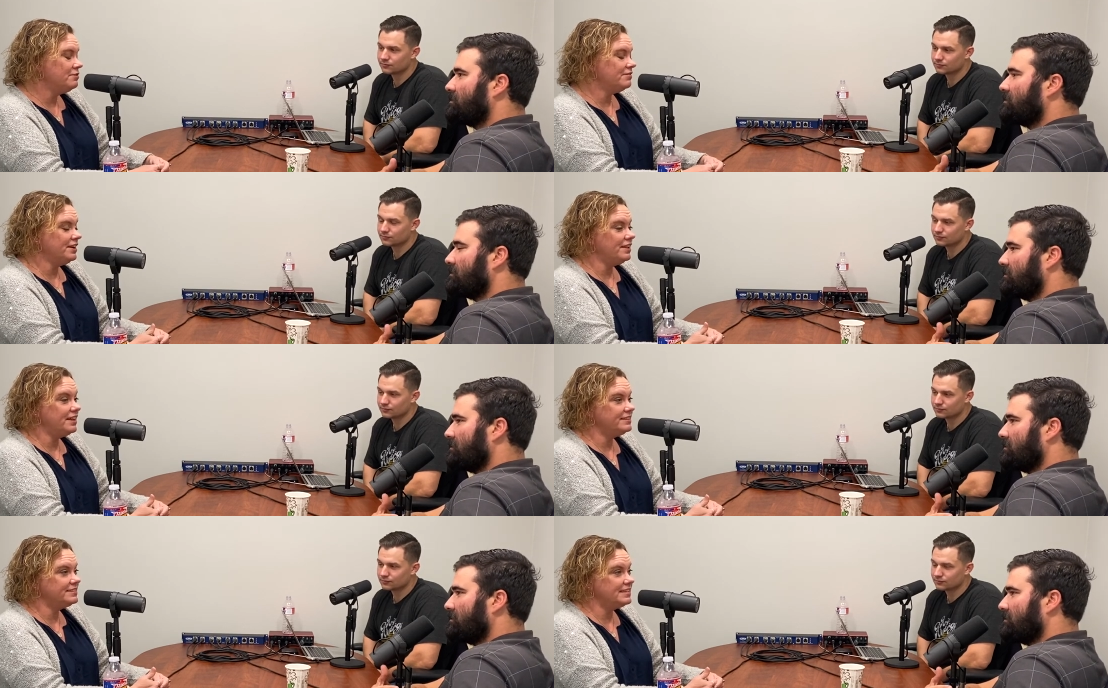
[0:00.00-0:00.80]
Speaker 1: We've got a
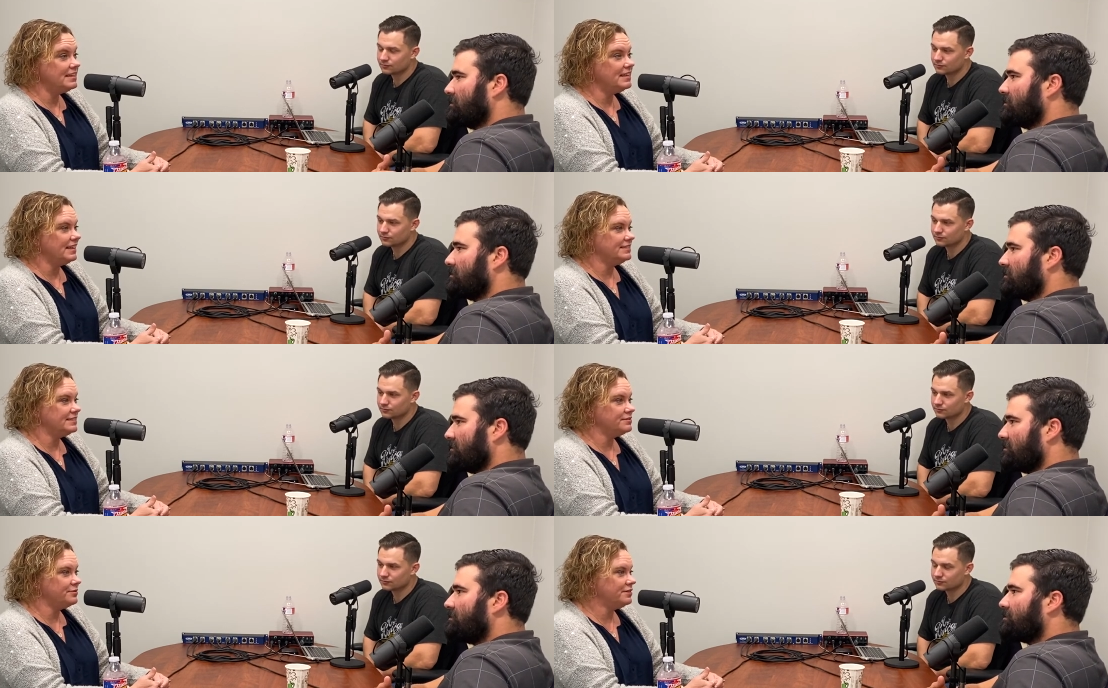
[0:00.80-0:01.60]
lot of CE
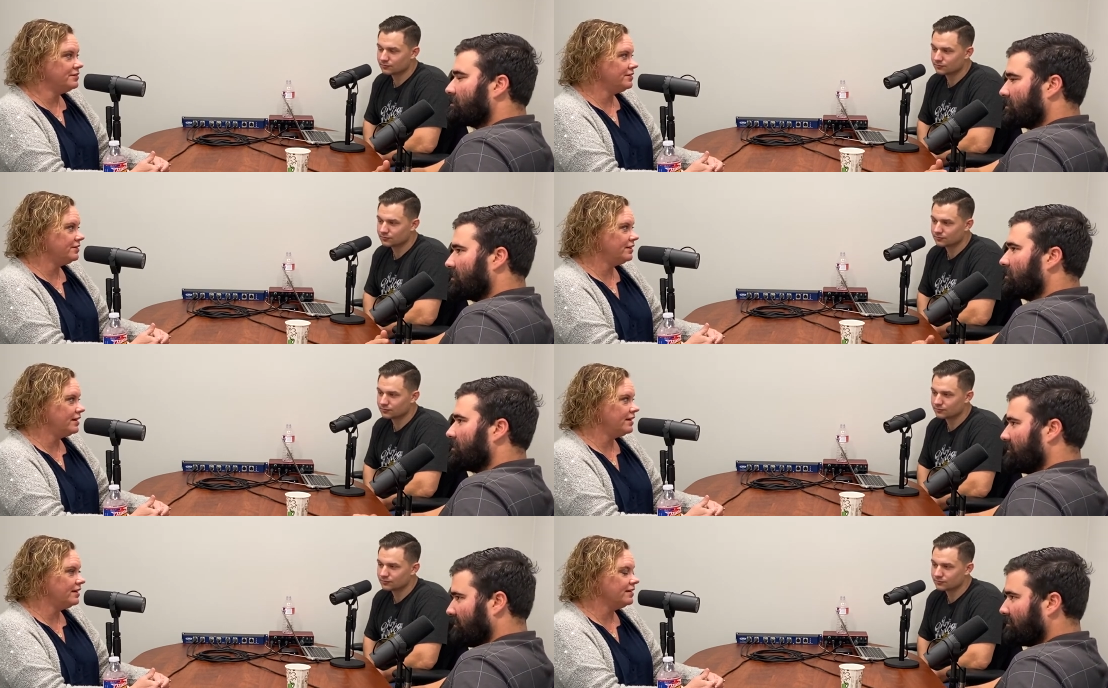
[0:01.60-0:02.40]
classes. Whether you're
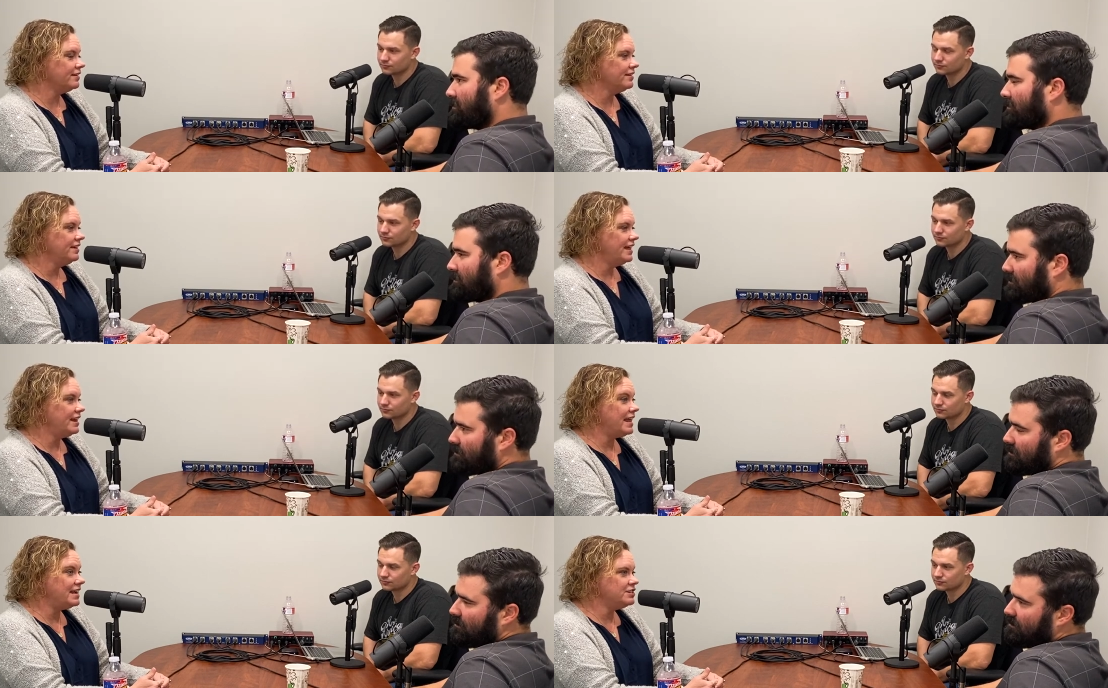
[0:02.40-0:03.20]
uh,
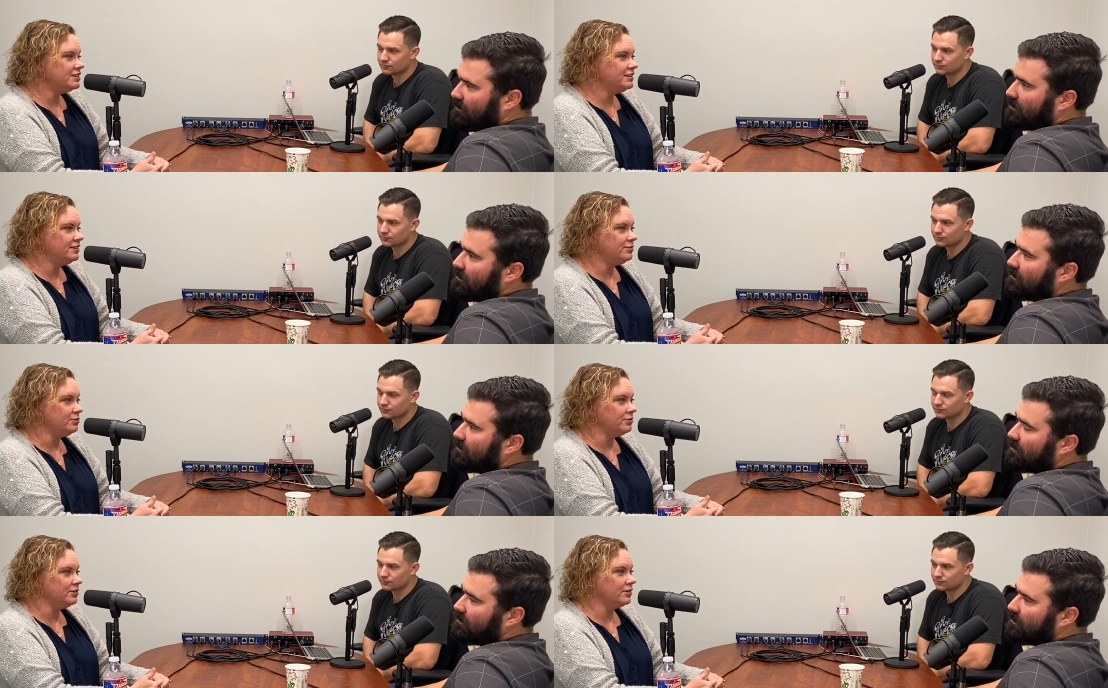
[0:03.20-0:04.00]
an agent
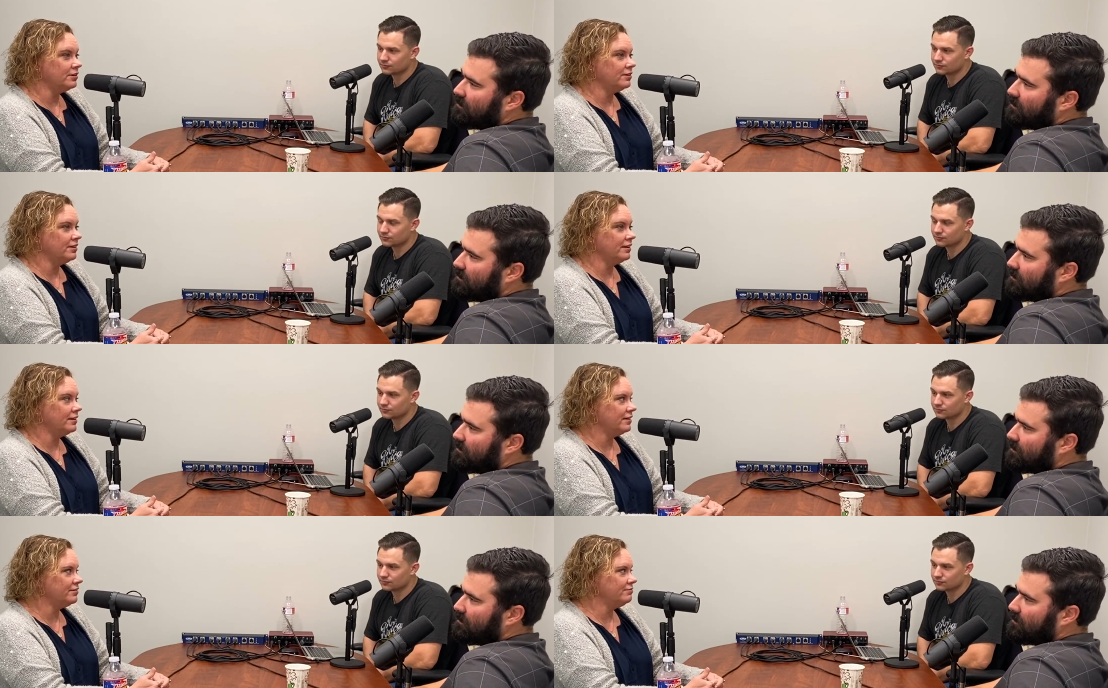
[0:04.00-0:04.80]
or
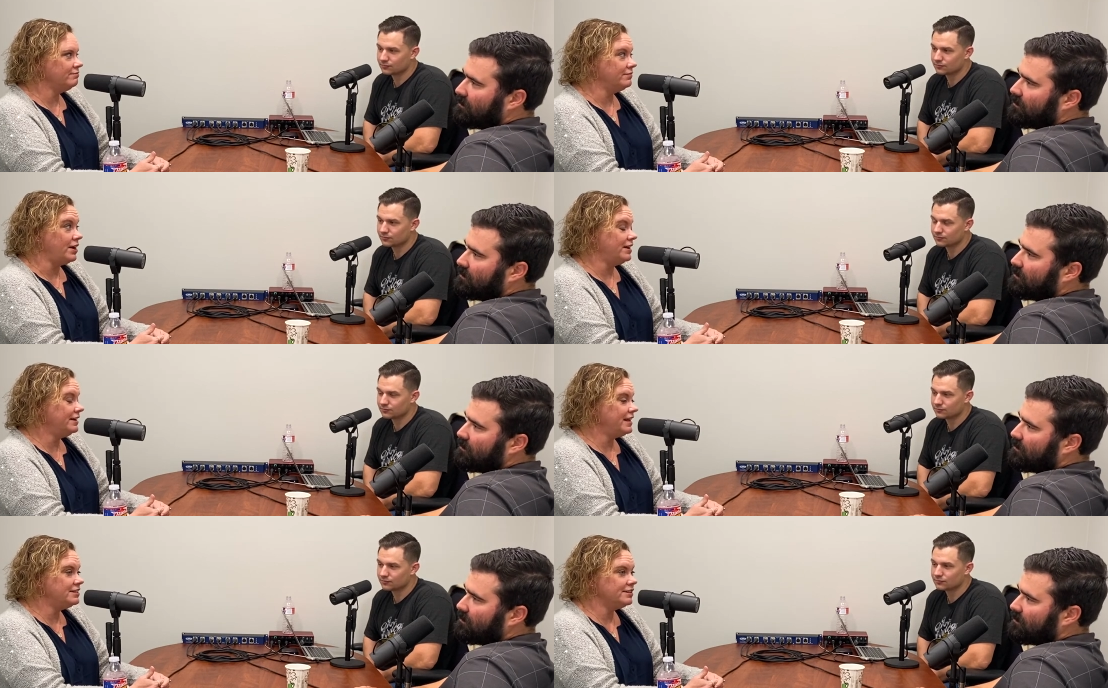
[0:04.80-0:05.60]
uh, not
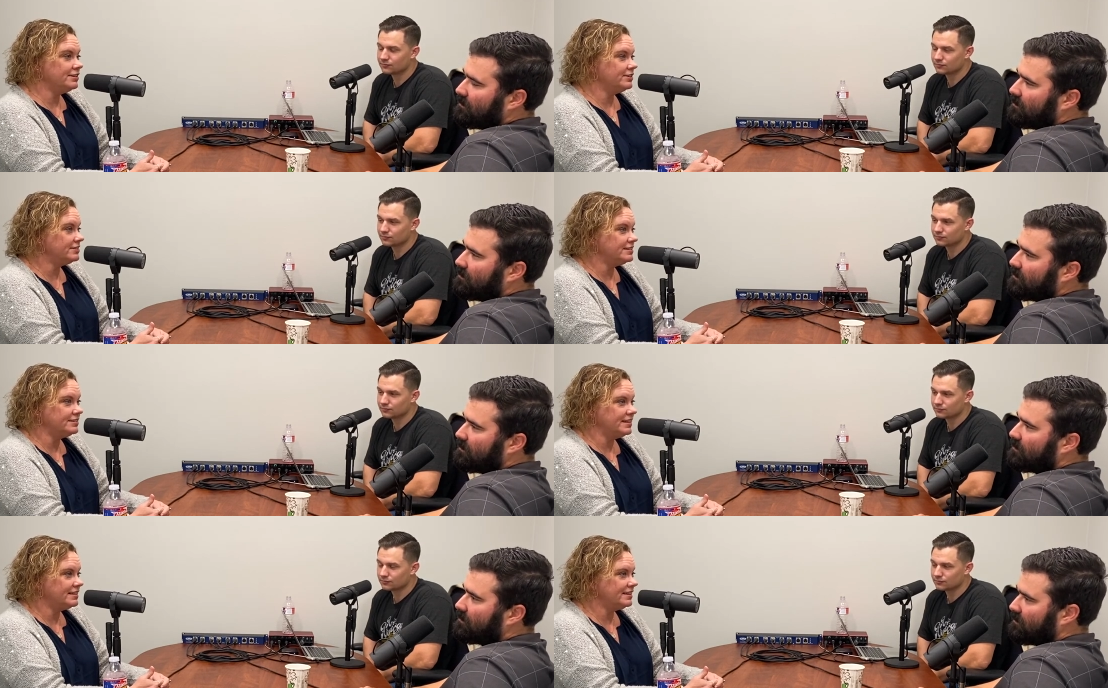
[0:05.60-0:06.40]
an agent, you can still
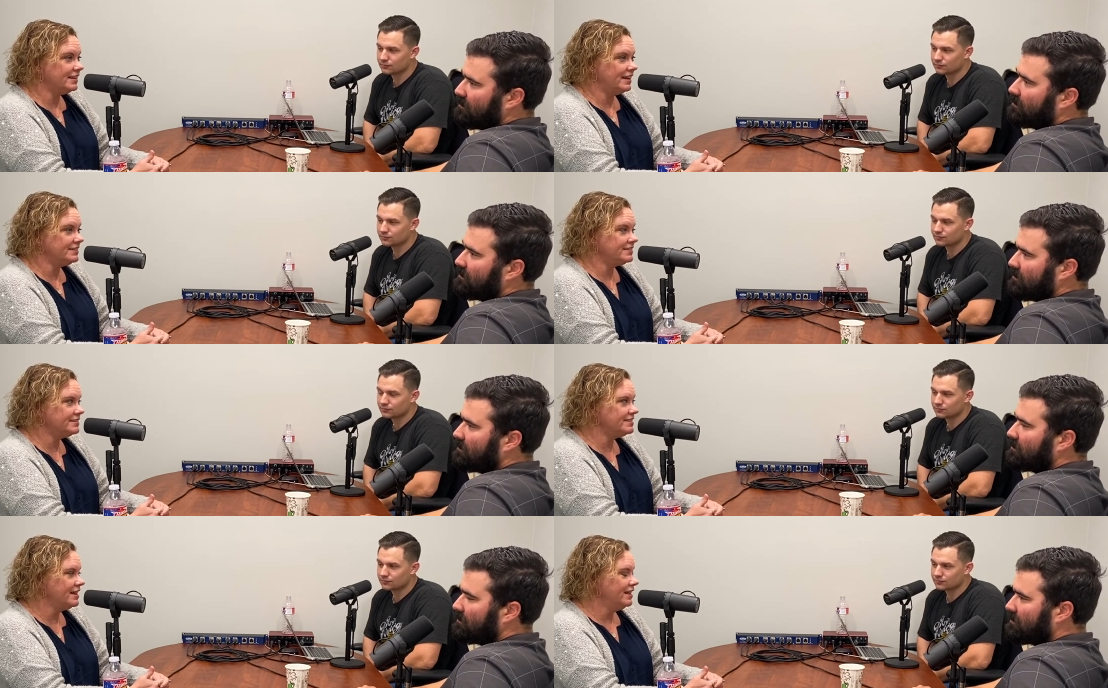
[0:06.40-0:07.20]
take the
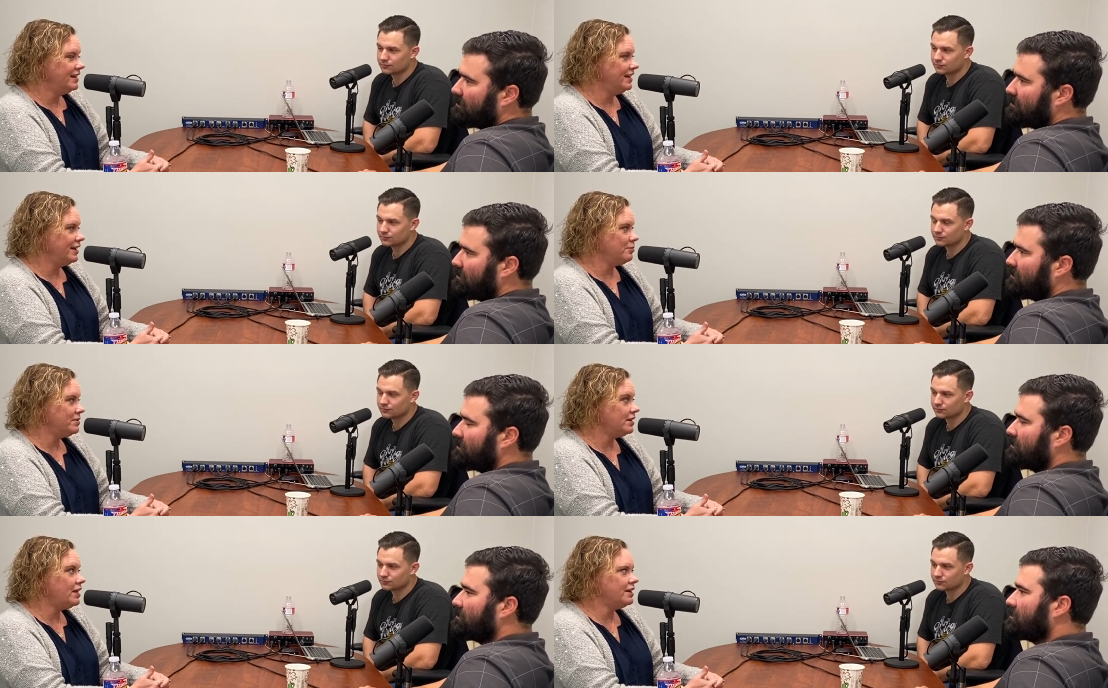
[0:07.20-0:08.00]
classes. Um,
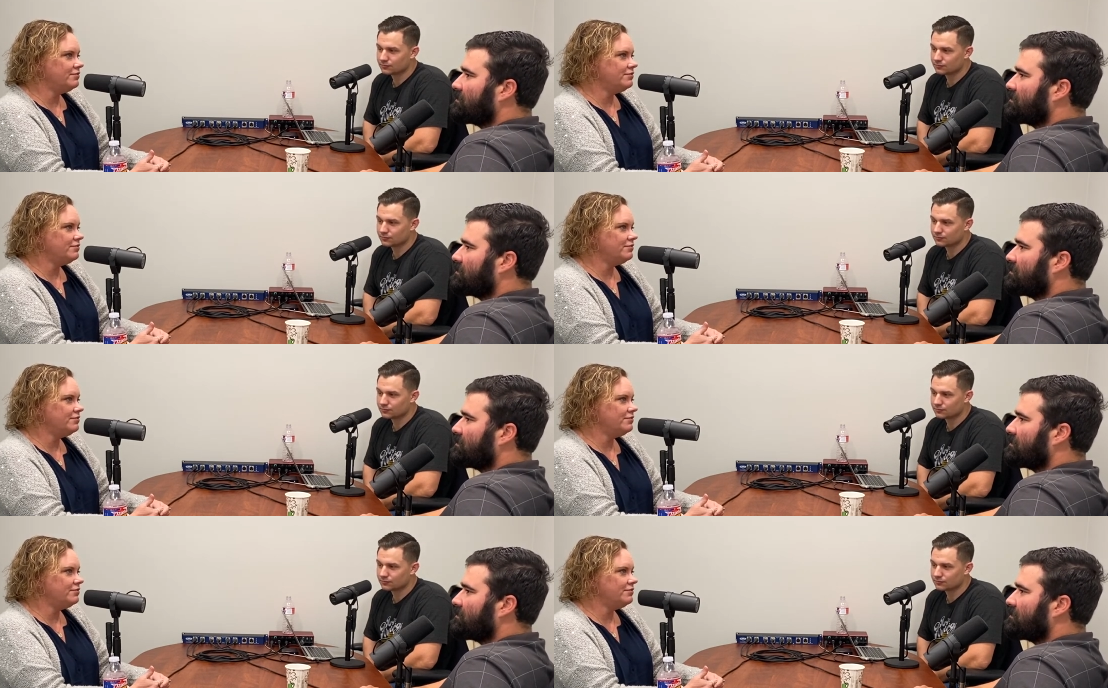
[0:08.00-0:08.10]
but a lot of